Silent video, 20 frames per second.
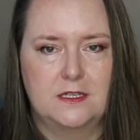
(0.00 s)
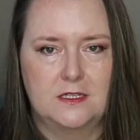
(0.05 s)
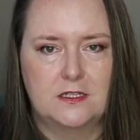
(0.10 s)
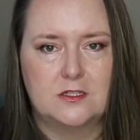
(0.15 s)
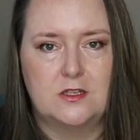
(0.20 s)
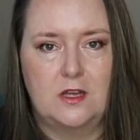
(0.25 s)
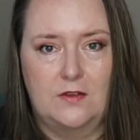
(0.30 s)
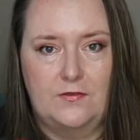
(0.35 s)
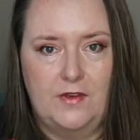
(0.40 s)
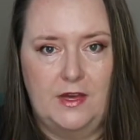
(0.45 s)

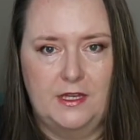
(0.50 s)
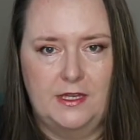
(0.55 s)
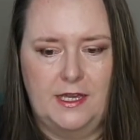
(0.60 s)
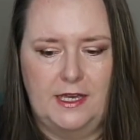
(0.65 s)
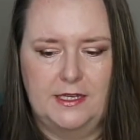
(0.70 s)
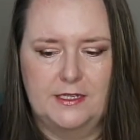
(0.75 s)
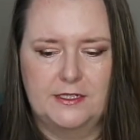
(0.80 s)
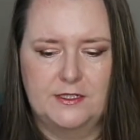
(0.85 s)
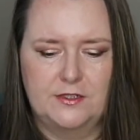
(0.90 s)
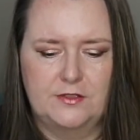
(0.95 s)
So I finally
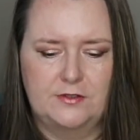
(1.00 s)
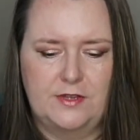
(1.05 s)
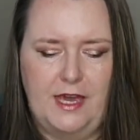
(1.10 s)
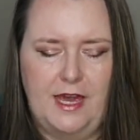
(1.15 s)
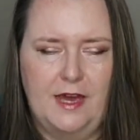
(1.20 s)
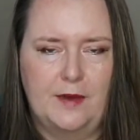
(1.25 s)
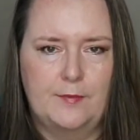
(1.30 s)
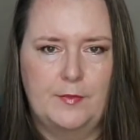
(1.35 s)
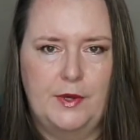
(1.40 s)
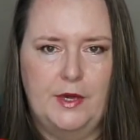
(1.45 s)
had to do
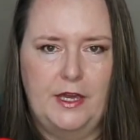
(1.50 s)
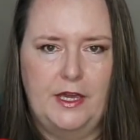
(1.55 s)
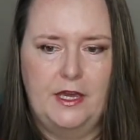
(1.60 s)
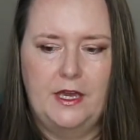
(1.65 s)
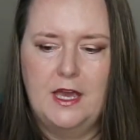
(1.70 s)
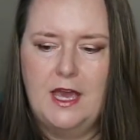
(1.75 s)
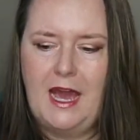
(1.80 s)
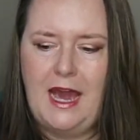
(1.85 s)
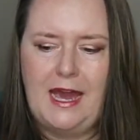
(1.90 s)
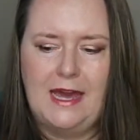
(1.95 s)
that. But
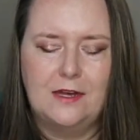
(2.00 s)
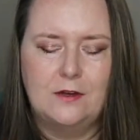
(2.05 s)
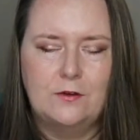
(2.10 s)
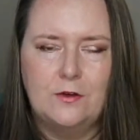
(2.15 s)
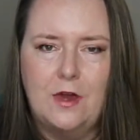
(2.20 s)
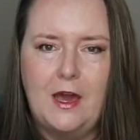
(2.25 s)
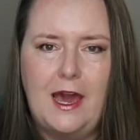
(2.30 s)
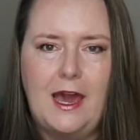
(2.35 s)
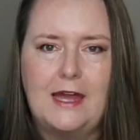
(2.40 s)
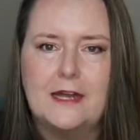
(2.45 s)
I don't
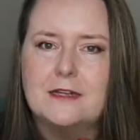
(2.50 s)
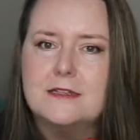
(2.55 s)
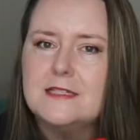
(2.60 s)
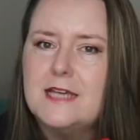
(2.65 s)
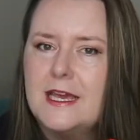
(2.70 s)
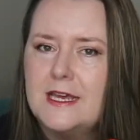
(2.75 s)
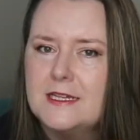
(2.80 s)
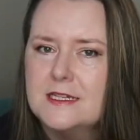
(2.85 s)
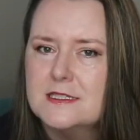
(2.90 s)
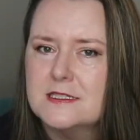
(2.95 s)
know how to
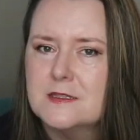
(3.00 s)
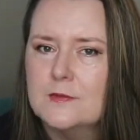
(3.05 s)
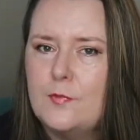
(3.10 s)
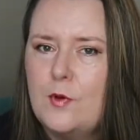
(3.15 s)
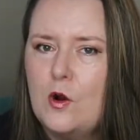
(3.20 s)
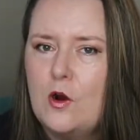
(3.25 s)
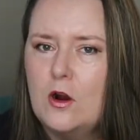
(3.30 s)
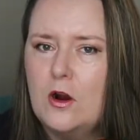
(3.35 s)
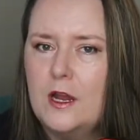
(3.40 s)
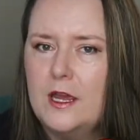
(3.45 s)
take this
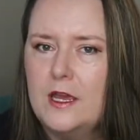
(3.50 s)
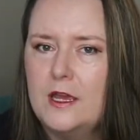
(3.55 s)
apart.